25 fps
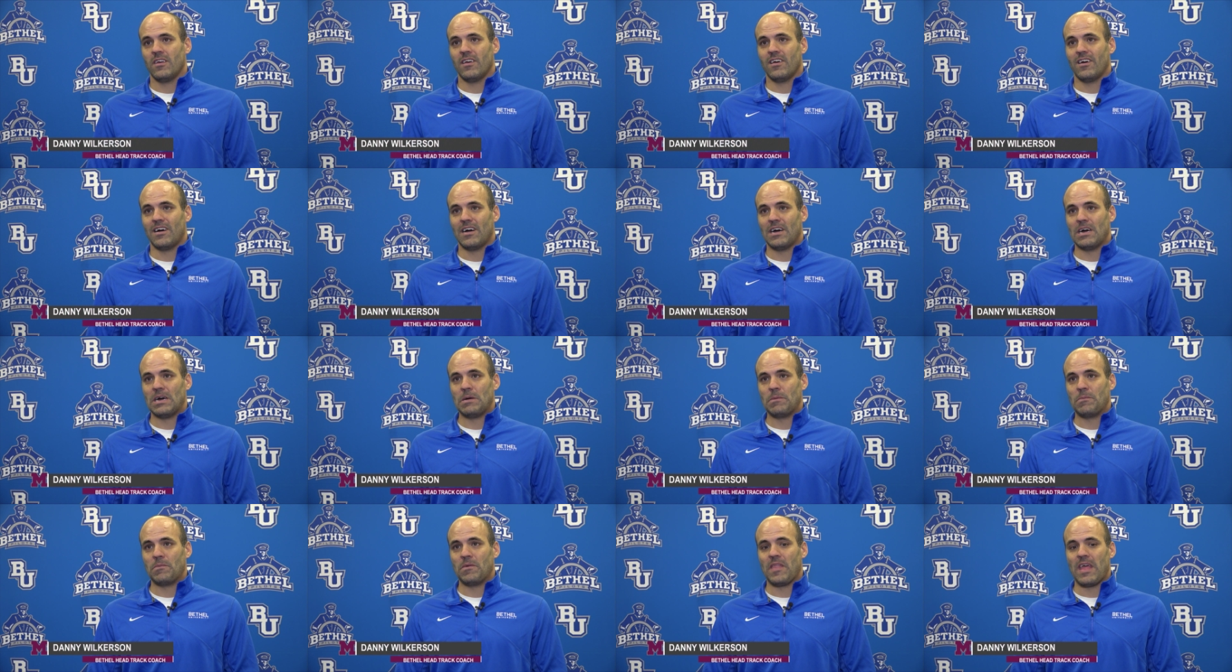
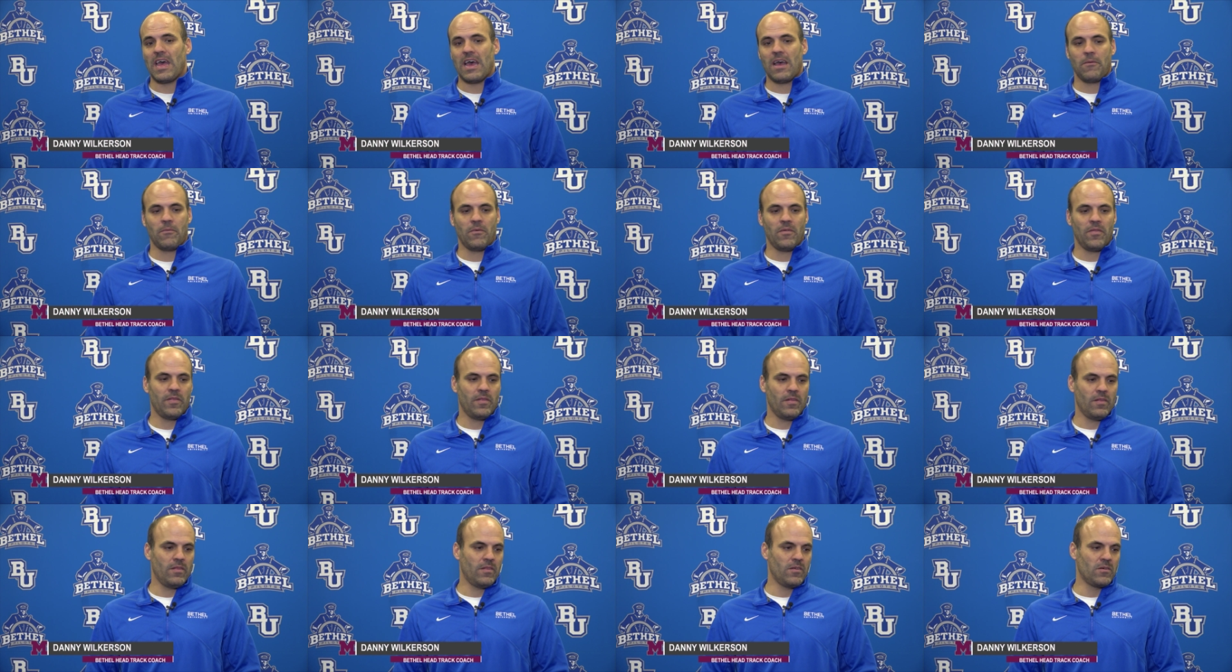Uh, when that
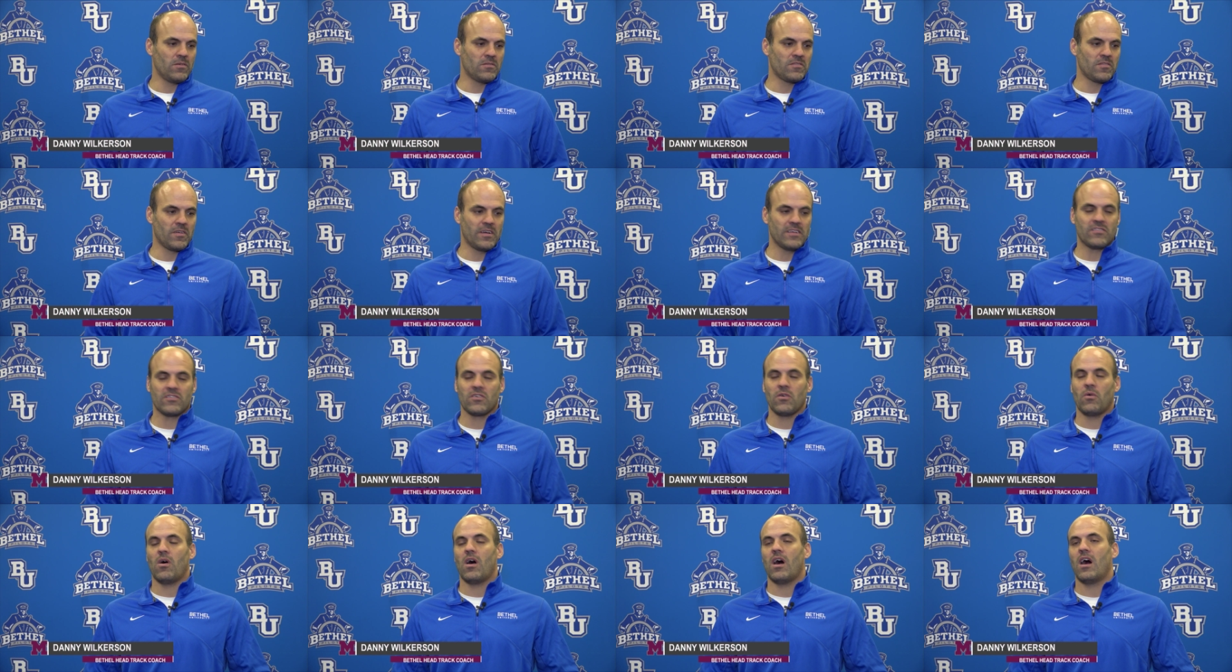when those
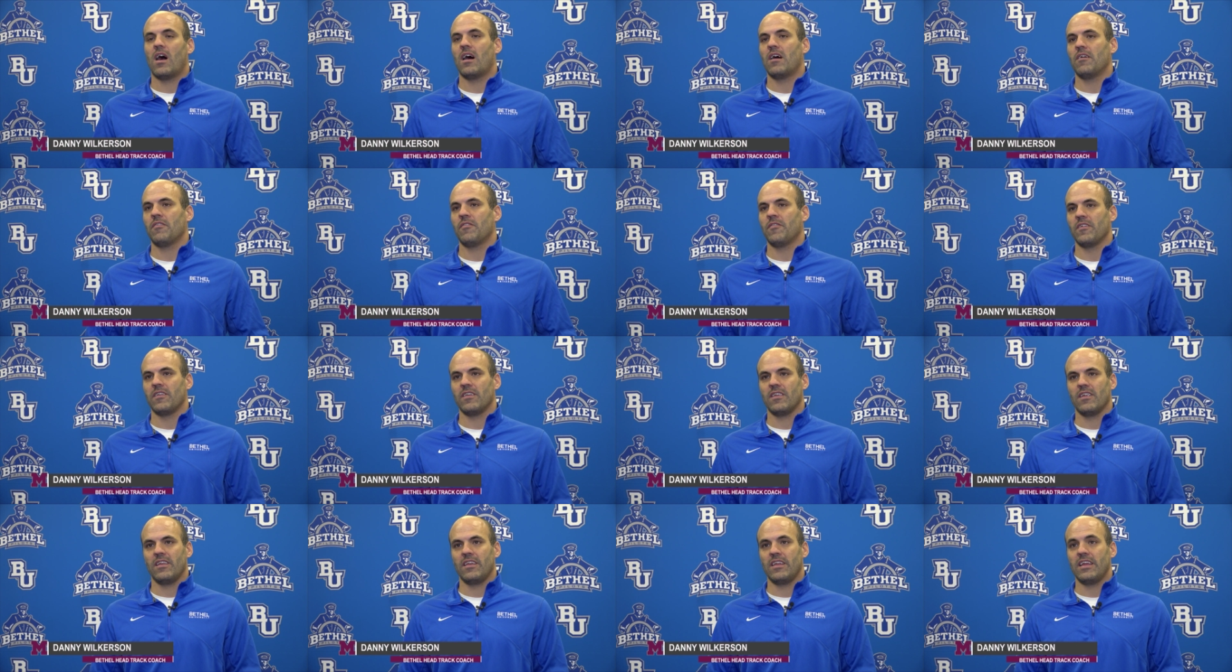lights go off
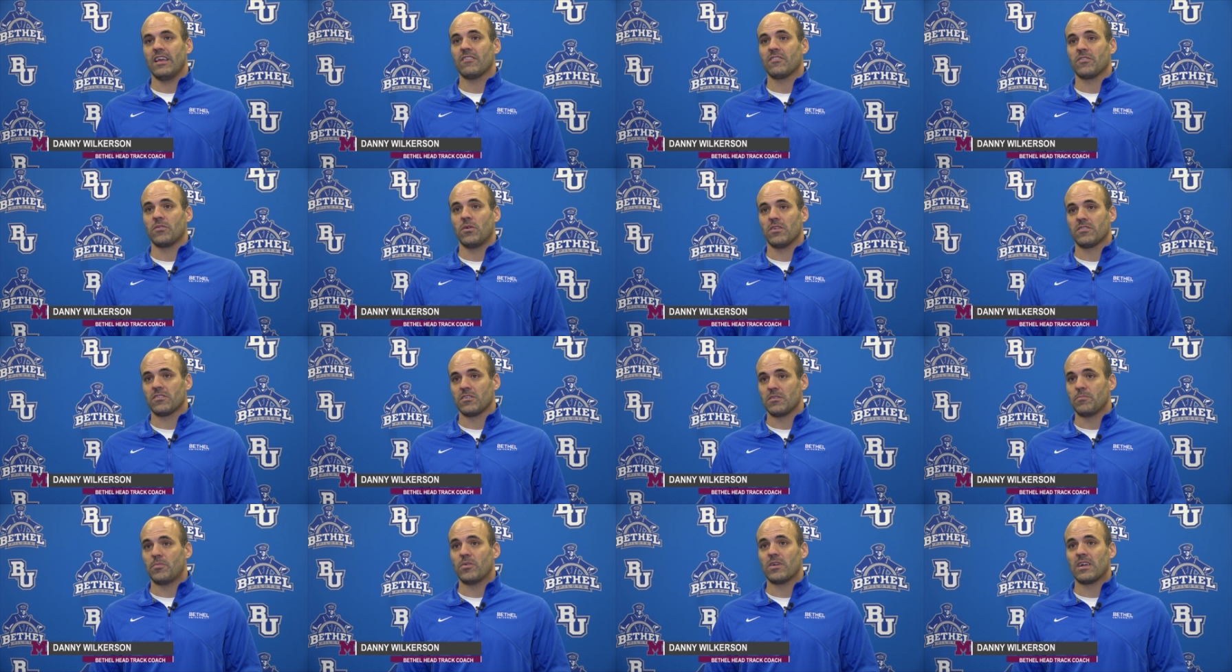and, and he has to go out
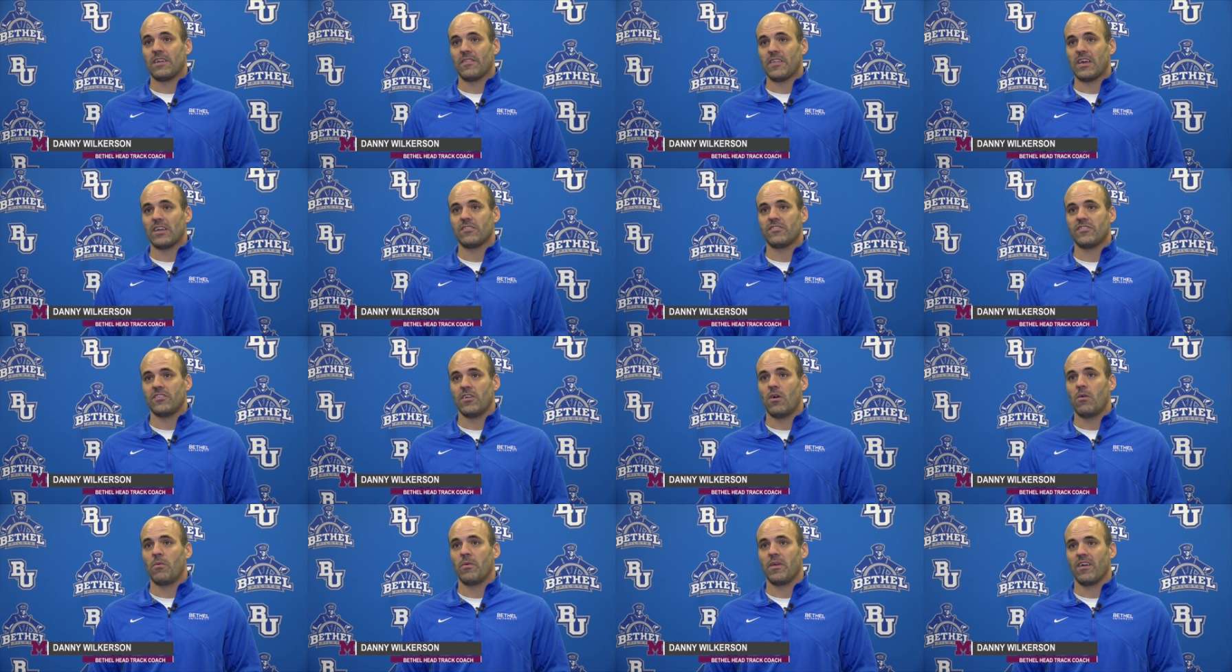there and put on that
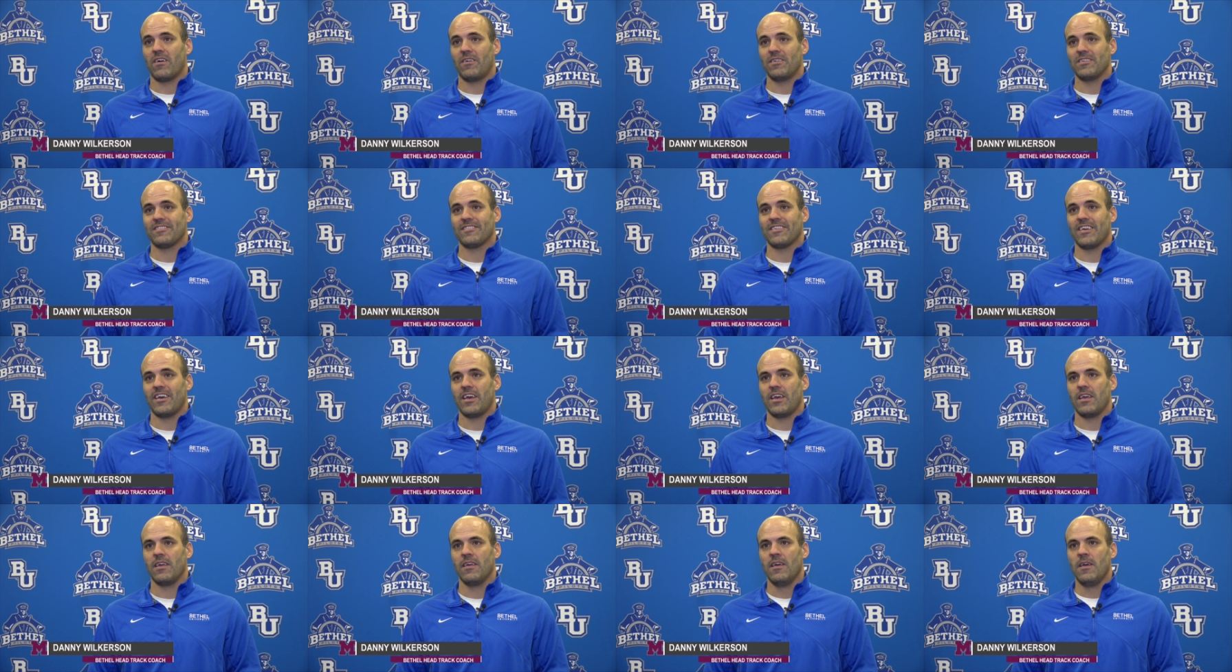show, we always
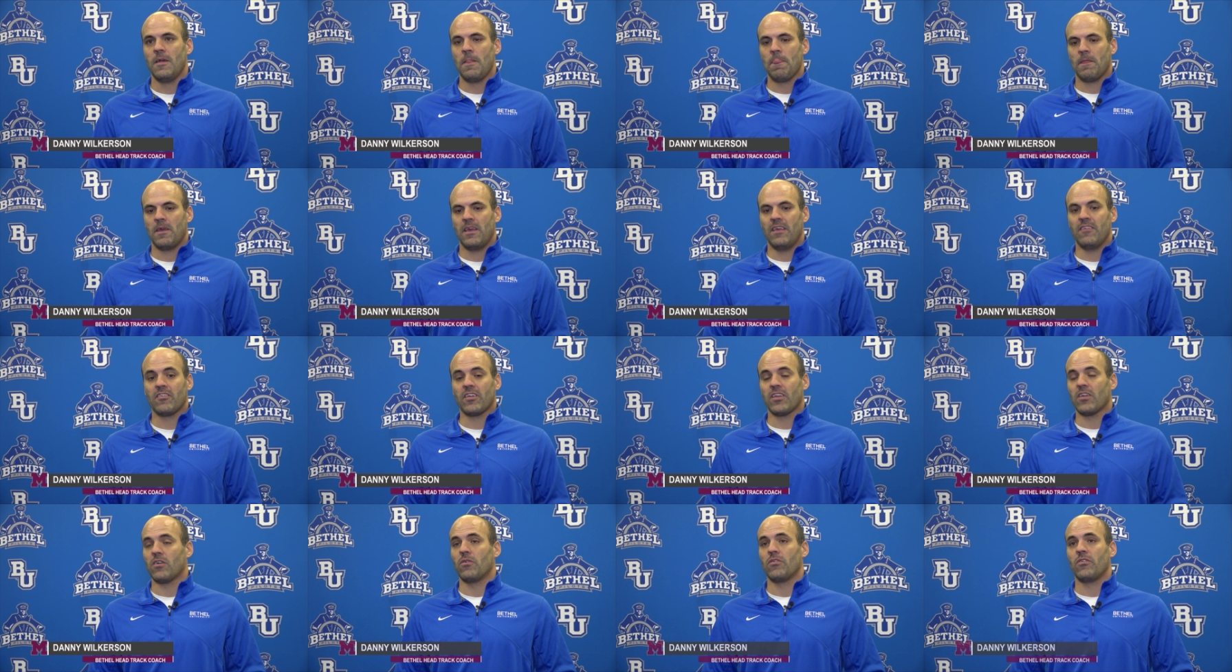say
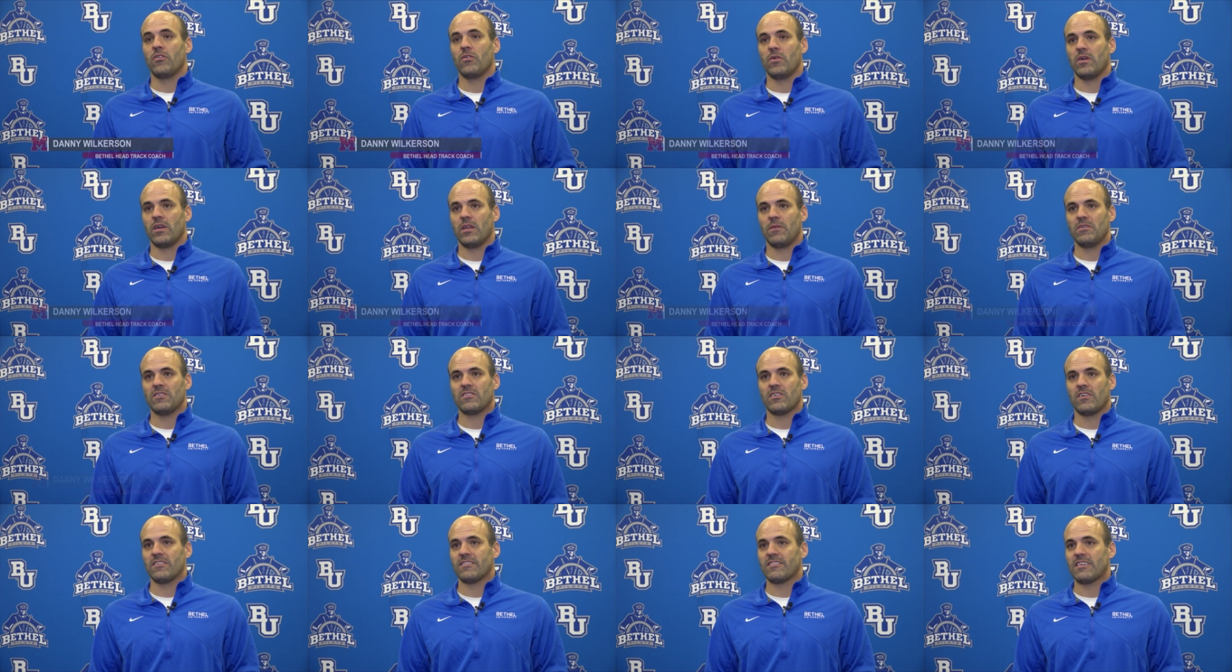he's going to go do it. And
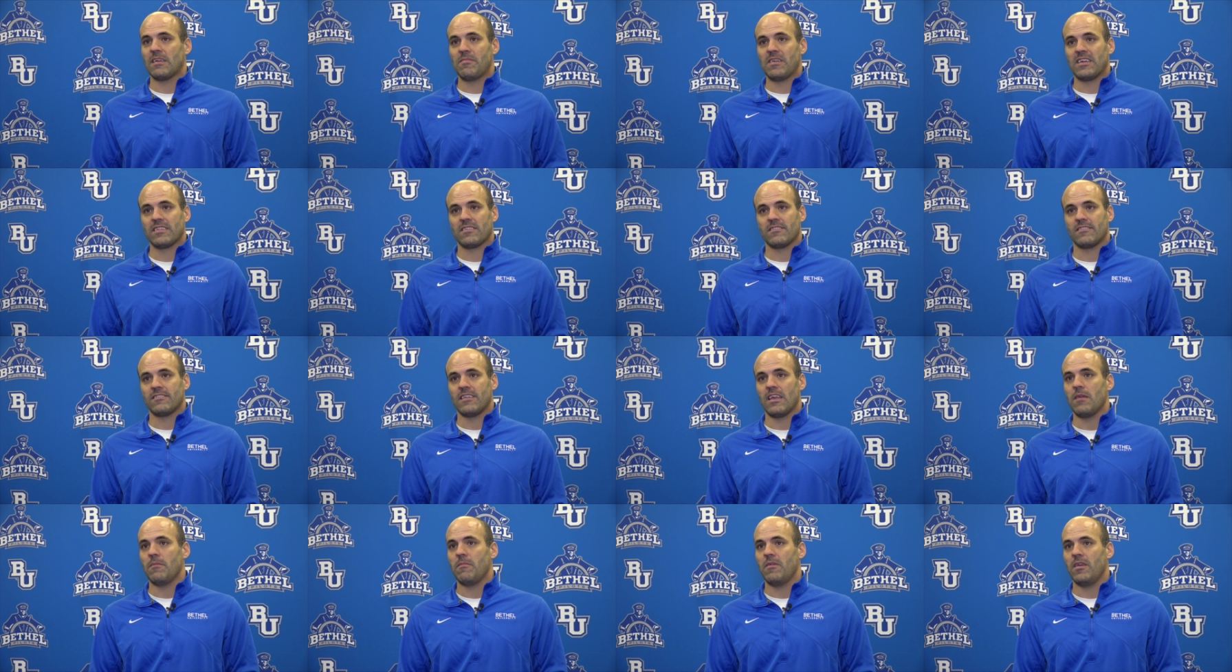we saw the same thing at the
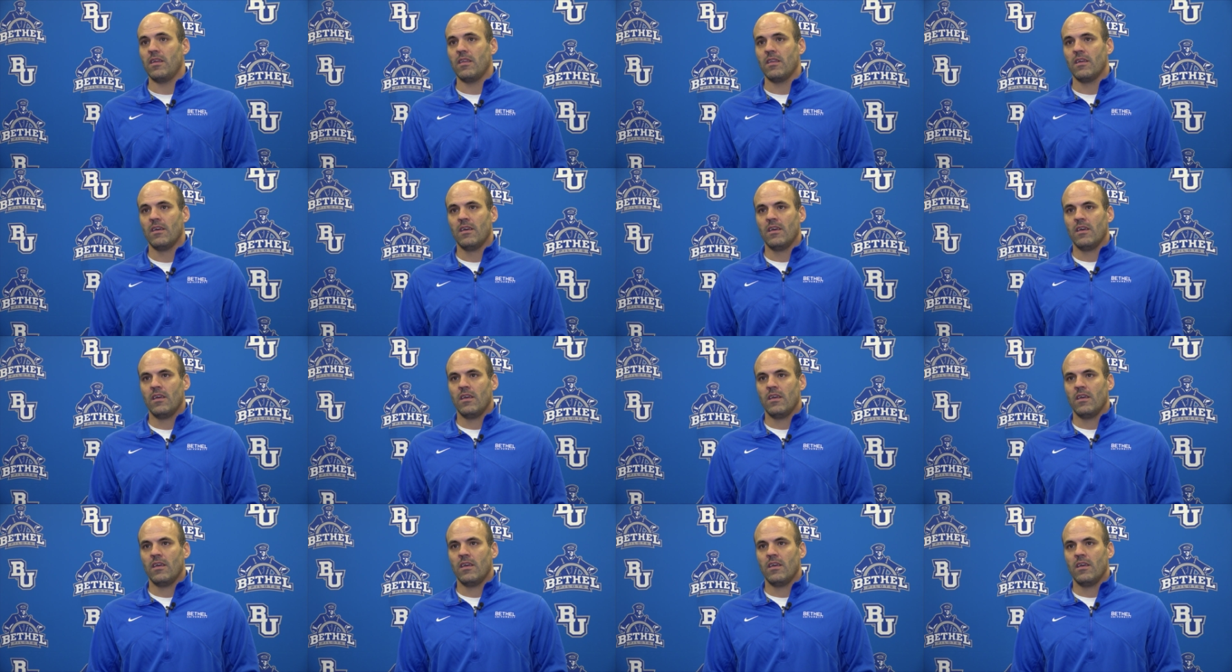state meet.